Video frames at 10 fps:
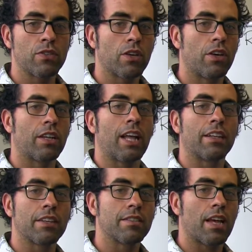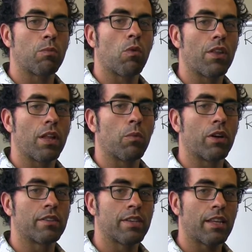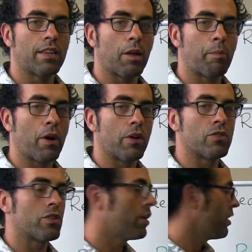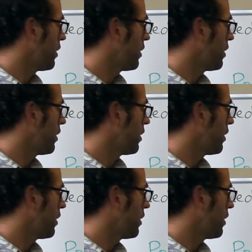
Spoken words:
so you can understand why they'd want to take that approach.